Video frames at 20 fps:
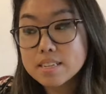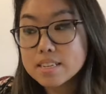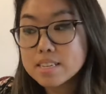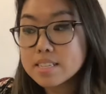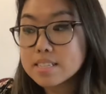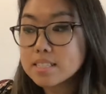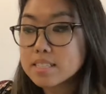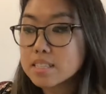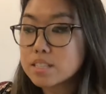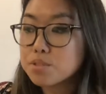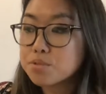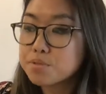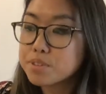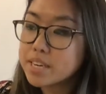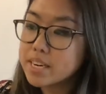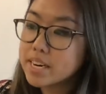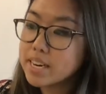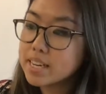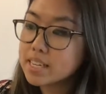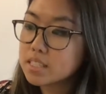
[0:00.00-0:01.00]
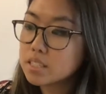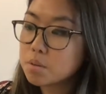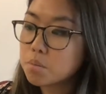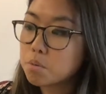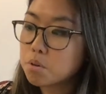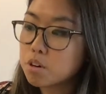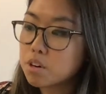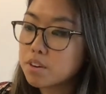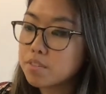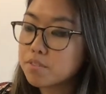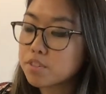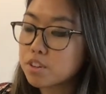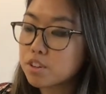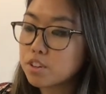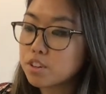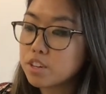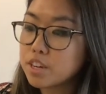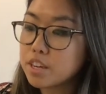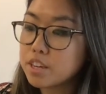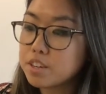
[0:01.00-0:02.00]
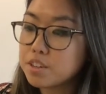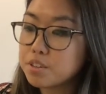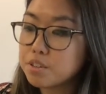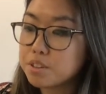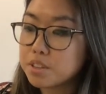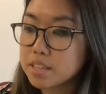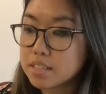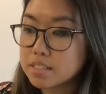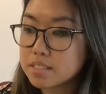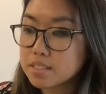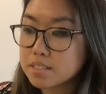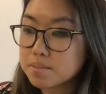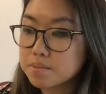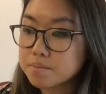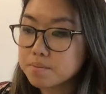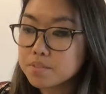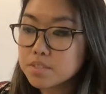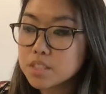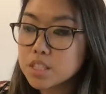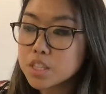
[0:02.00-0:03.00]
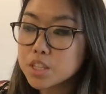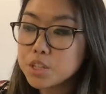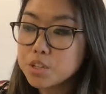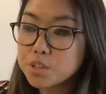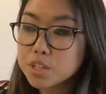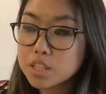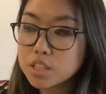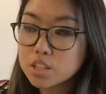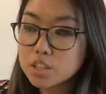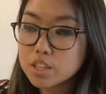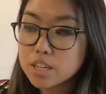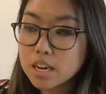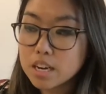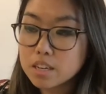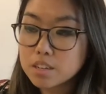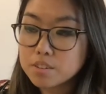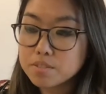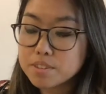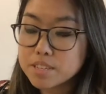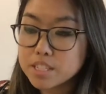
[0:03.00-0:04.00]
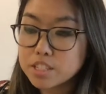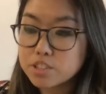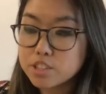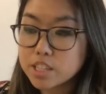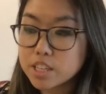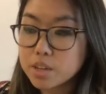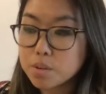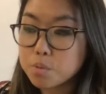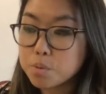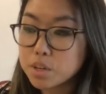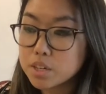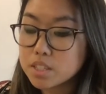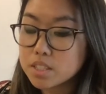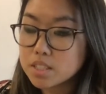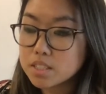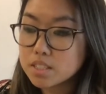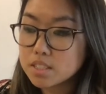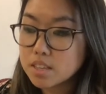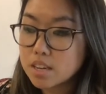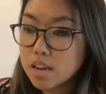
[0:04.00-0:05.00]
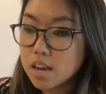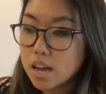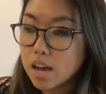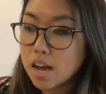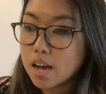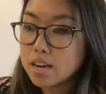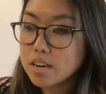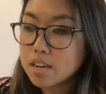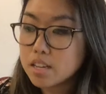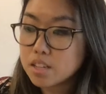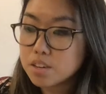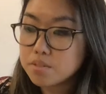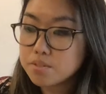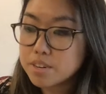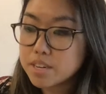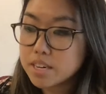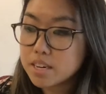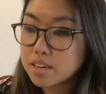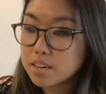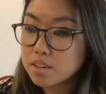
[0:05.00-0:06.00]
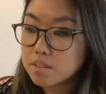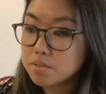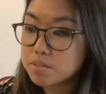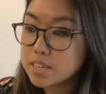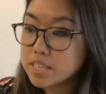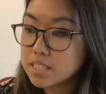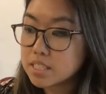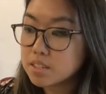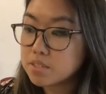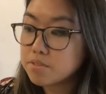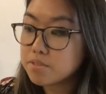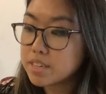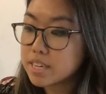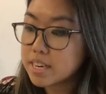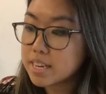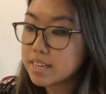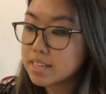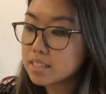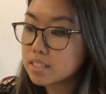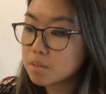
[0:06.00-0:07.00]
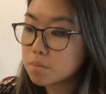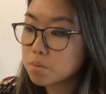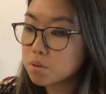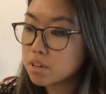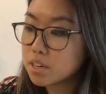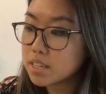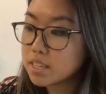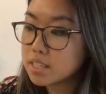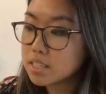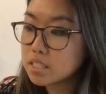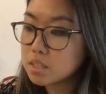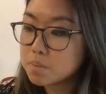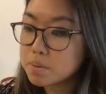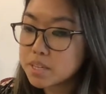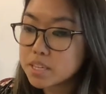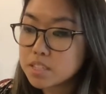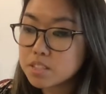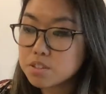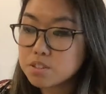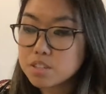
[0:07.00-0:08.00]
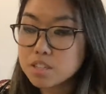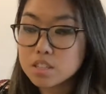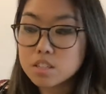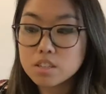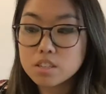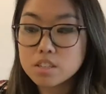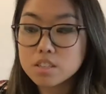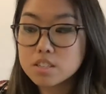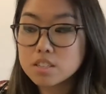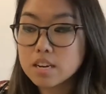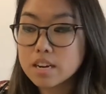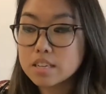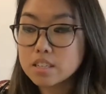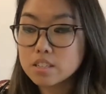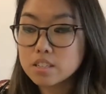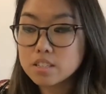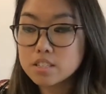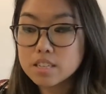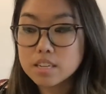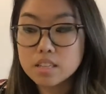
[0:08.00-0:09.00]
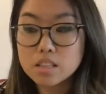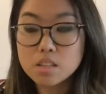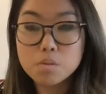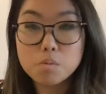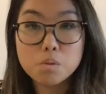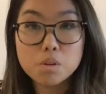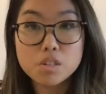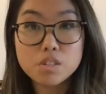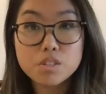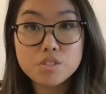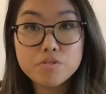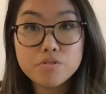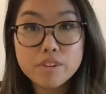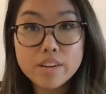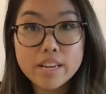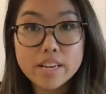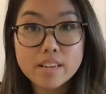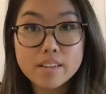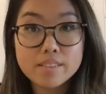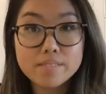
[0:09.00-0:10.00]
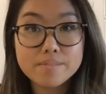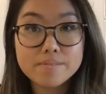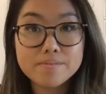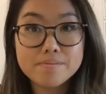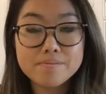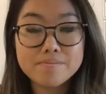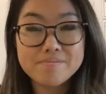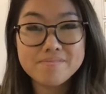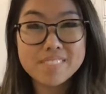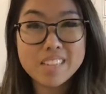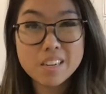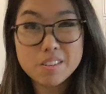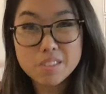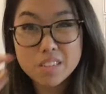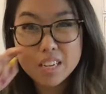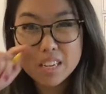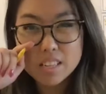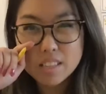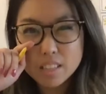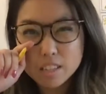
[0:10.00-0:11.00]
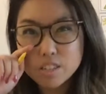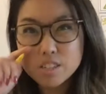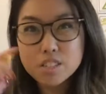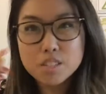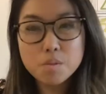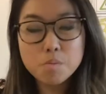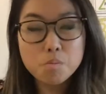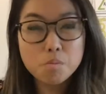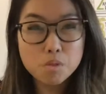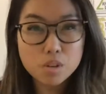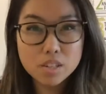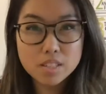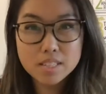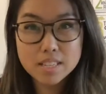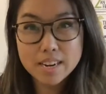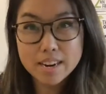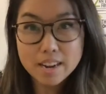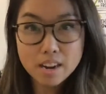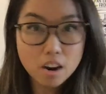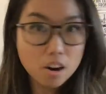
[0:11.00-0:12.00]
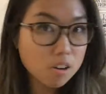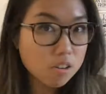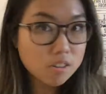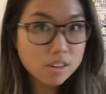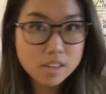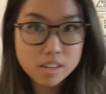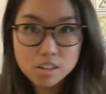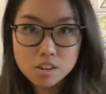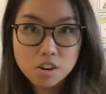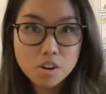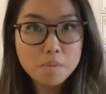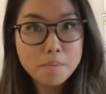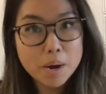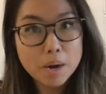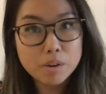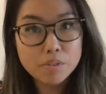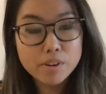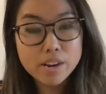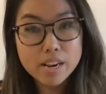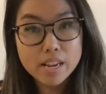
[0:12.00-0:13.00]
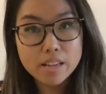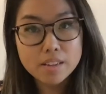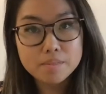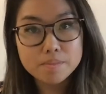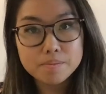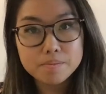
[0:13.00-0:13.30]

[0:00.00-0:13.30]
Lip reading: It says reading is important for learning new things. You can learn how to read tricky words. Another reason reading is important is because you can learn to understand the words you read. Now, there's some words that I already know about reading